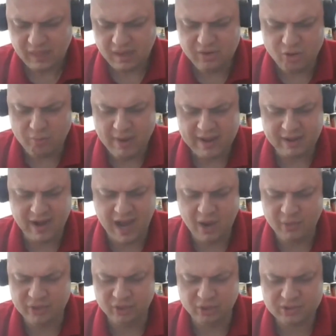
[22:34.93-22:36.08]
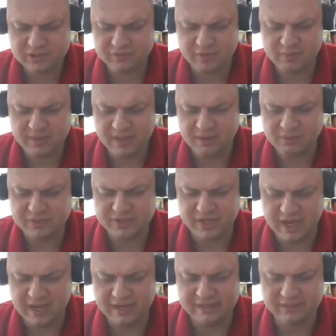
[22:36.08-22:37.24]
No matter how it looks from the
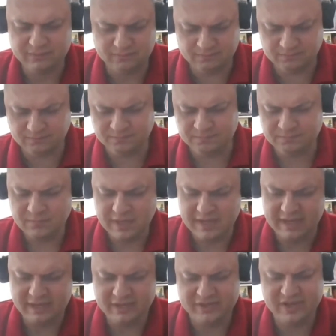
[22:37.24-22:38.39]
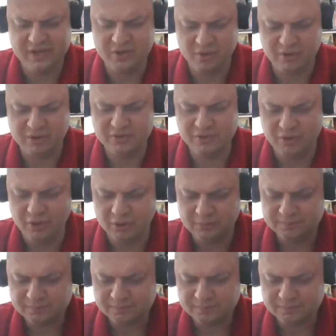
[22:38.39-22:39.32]
outside, it is in your control.